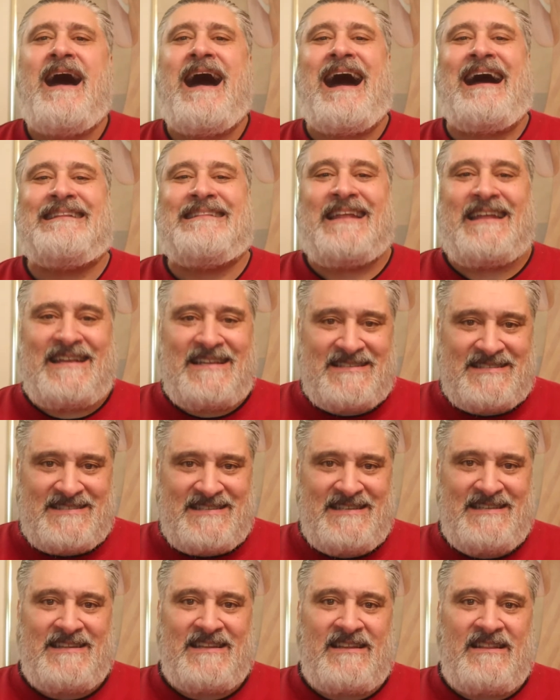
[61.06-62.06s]
I let it
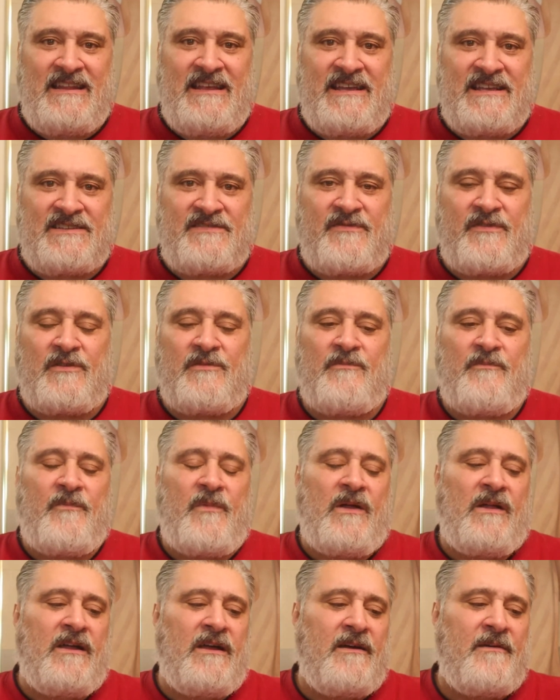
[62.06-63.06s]
sit in the glass for
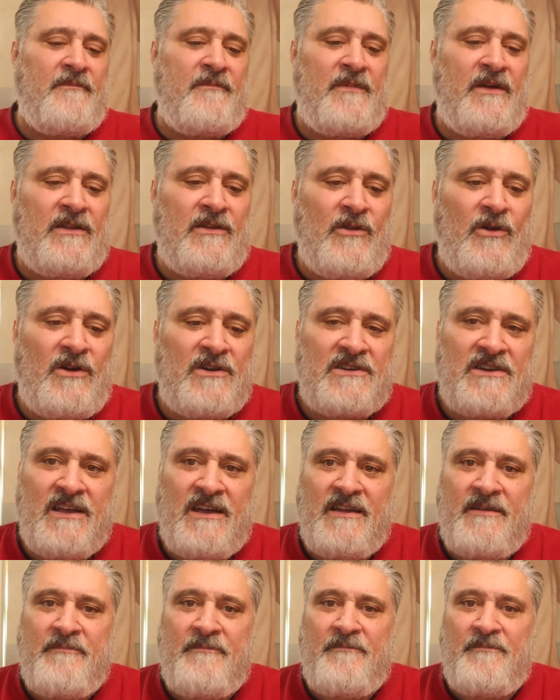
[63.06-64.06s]
uh, a long
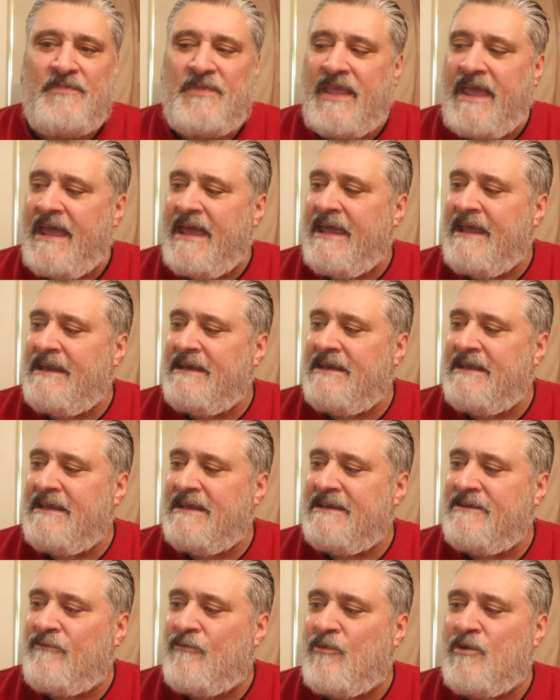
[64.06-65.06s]
time, and
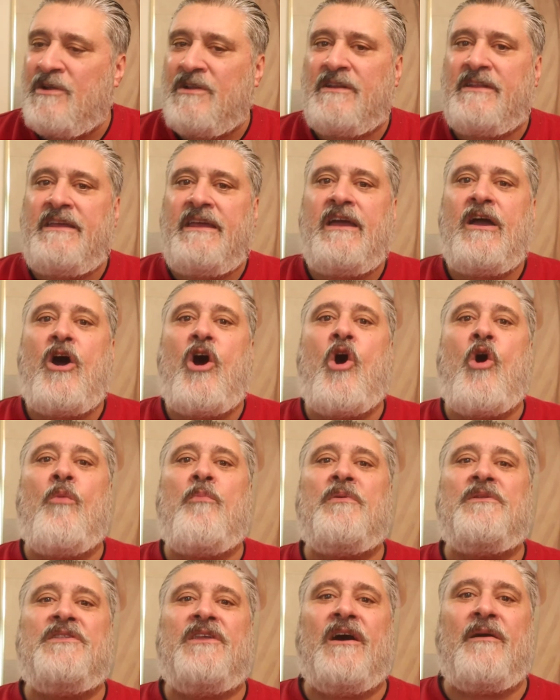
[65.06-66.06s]
it really
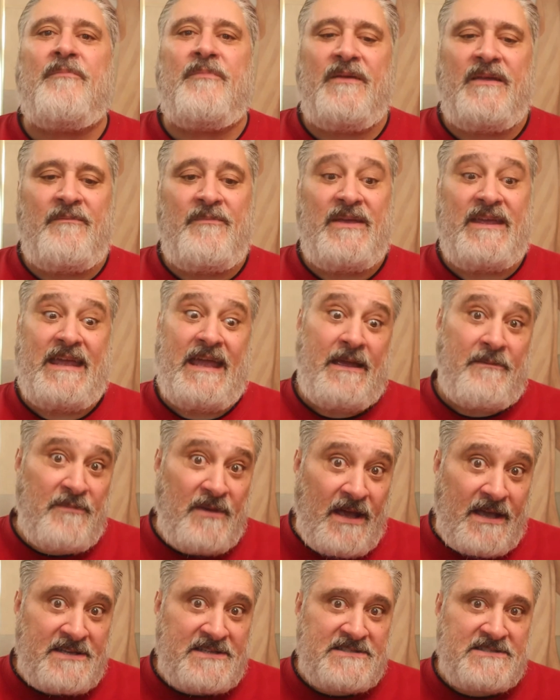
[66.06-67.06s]
opened up and became
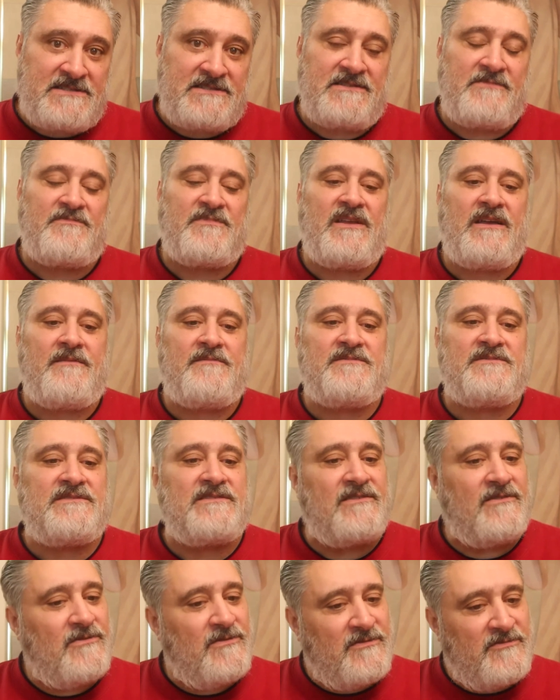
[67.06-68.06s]
nice sometimes,
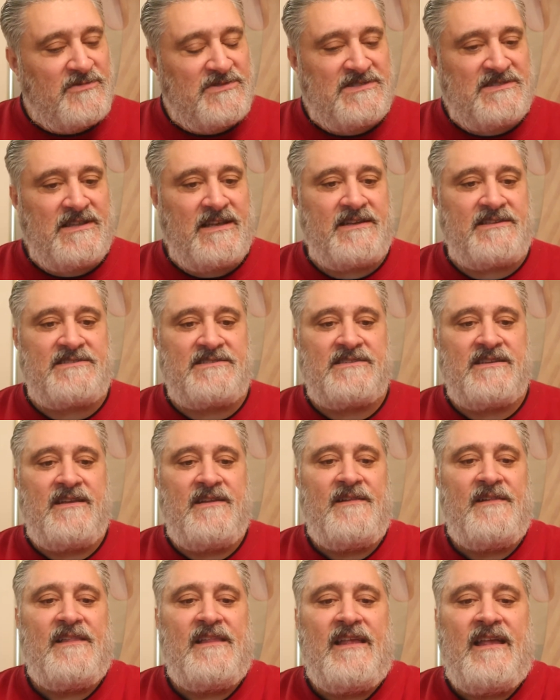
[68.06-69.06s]
so it was nice.
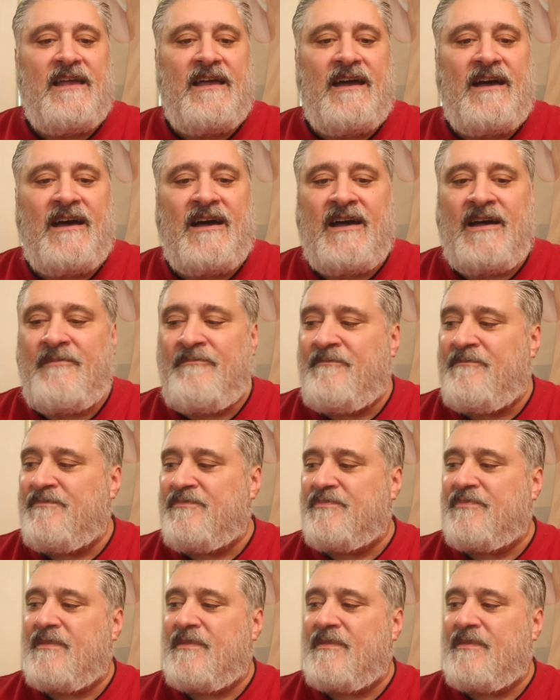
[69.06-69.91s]
Um,